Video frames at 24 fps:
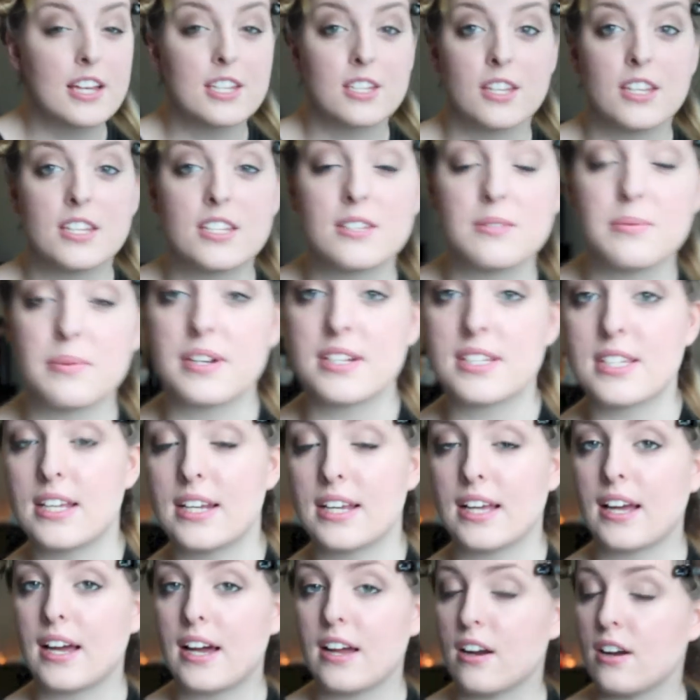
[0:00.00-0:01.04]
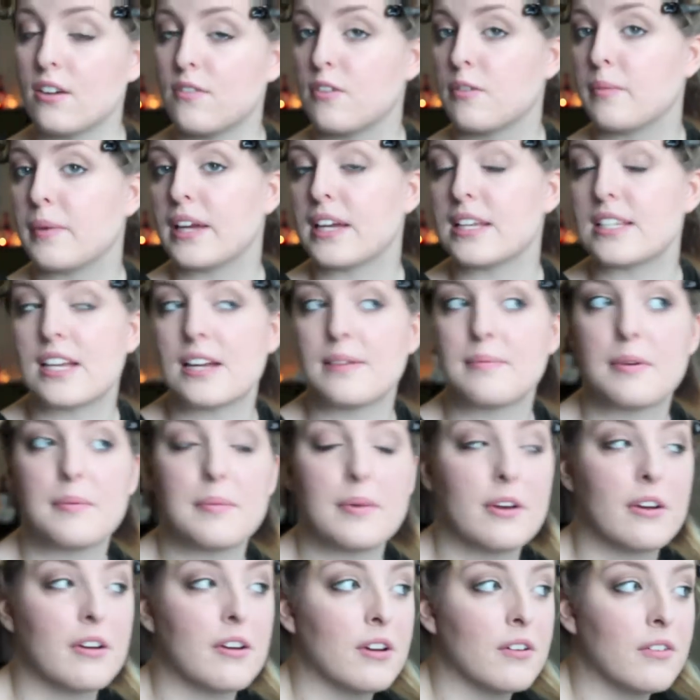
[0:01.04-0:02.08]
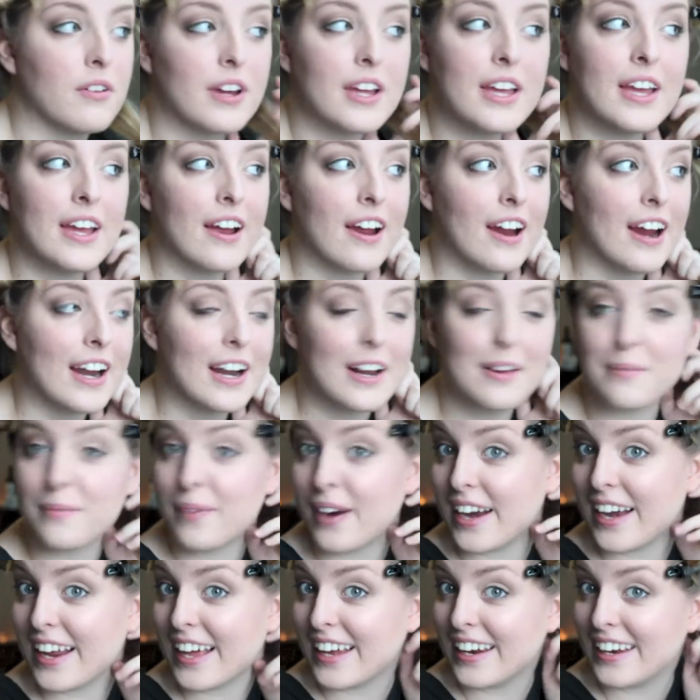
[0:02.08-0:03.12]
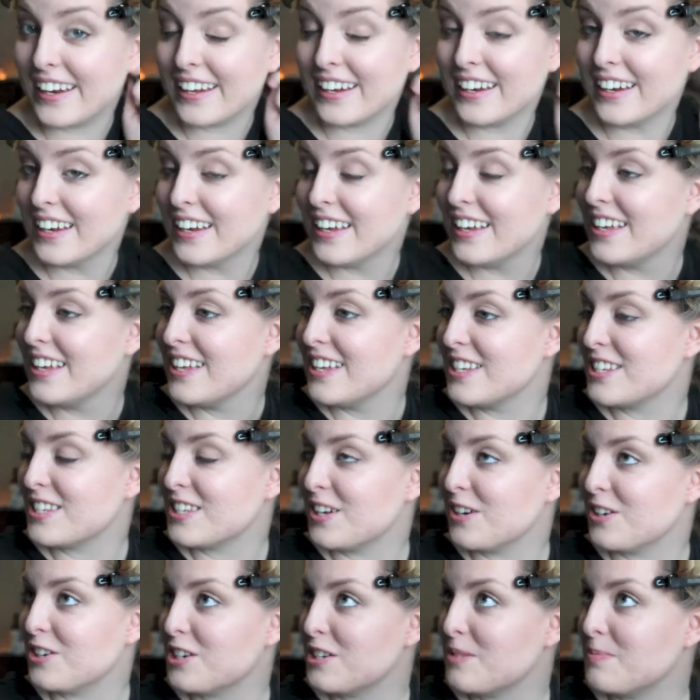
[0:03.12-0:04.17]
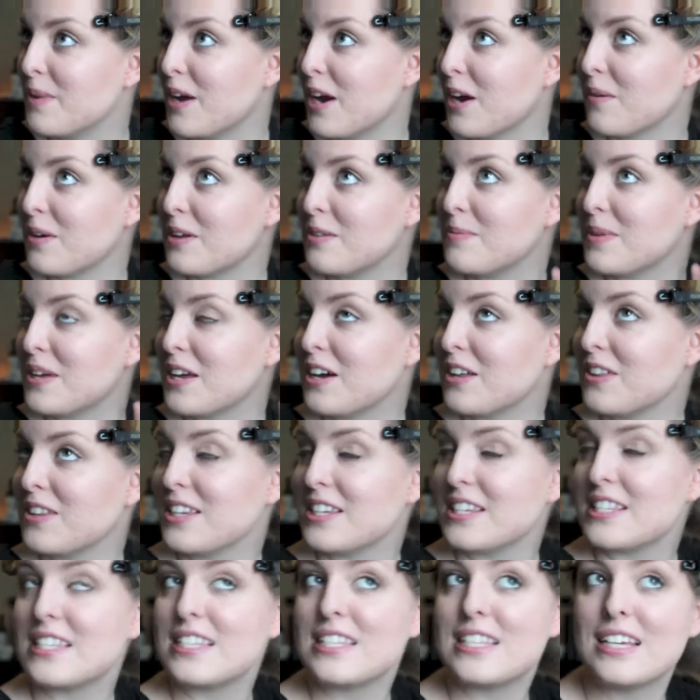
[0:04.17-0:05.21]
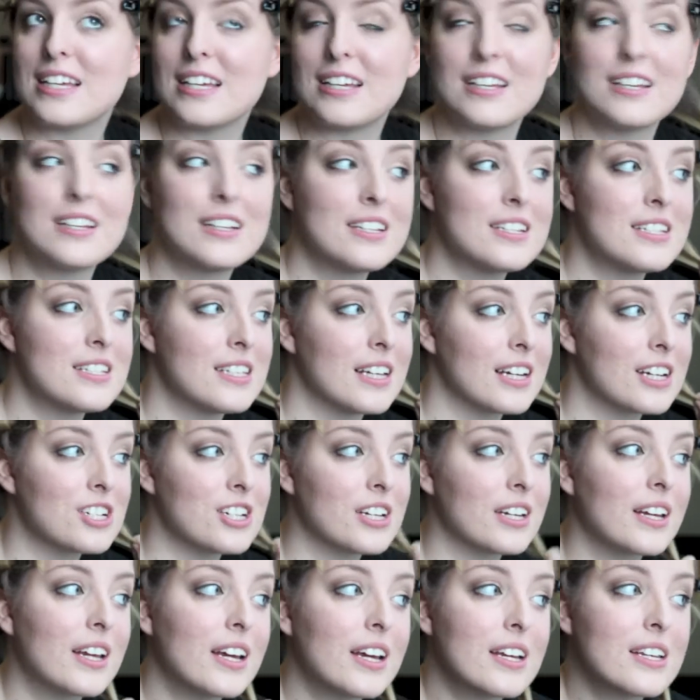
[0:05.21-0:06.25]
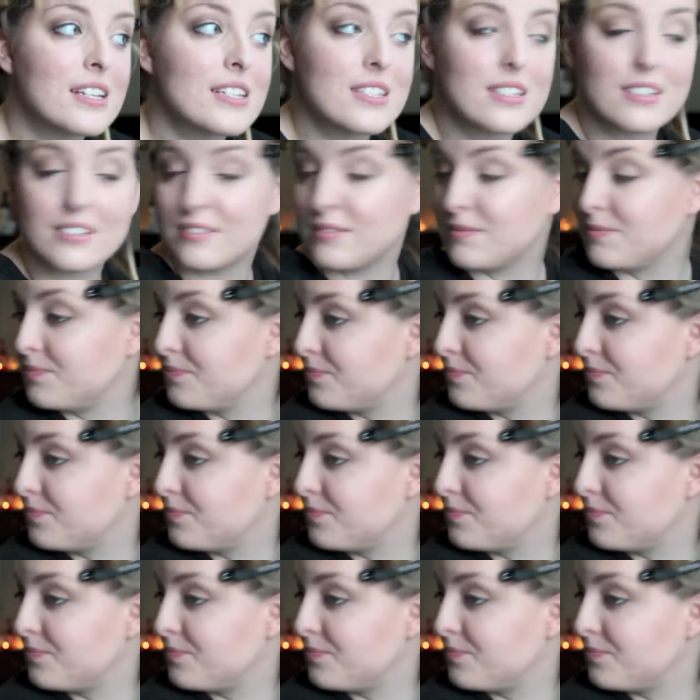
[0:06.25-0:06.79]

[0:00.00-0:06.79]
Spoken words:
So this is where it's going to get kind of hard for me because I have my mirror over here and I'm right-handed. So just bear with me on this section, guys.